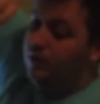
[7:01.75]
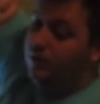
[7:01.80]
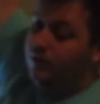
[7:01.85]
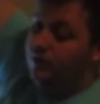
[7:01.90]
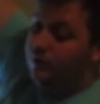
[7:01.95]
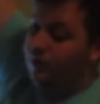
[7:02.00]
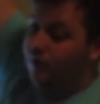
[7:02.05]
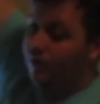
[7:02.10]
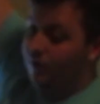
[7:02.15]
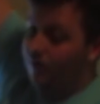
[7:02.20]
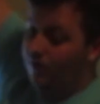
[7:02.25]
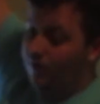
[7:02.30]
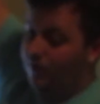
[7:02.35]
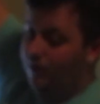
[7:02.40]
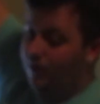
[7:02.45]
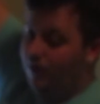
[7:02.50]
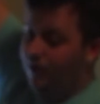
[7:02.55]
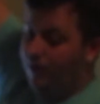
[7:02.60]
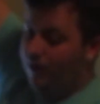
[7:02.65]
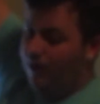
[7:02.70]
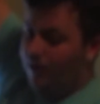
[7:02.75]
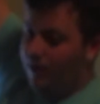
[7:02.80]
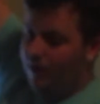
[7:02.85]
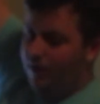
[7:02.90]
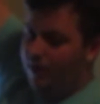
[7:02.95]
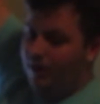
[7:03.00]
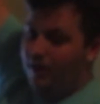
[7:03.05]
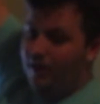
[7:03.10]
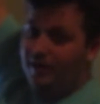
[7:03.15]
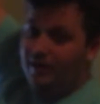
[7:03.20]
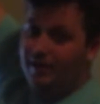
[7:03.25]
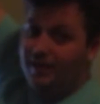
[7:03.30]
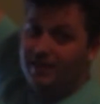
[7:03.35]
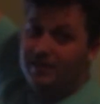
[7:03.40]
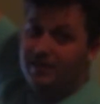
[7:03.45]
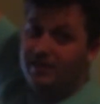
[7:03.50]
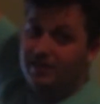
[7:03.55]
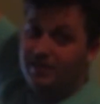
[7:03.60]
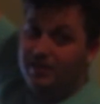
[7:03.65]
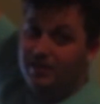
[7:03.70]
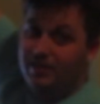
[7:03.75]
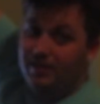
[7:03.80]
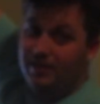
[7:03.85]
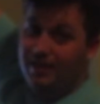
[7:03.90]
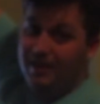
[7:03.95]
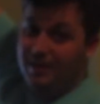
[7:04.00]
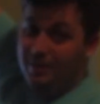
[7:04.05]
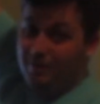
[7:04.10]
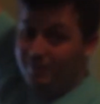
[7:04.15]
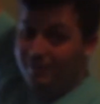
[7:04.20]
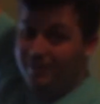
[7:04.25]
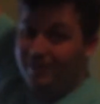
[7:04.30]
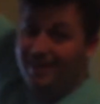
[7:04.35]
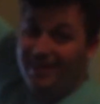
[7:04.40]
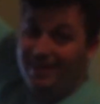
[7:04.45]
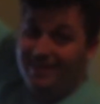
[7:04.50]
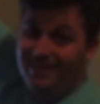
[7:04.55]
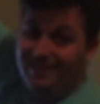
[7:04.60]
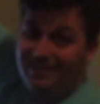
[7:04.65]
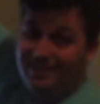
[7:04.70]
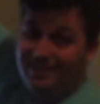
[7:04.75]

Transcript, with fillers: So, once. And that's in a plane.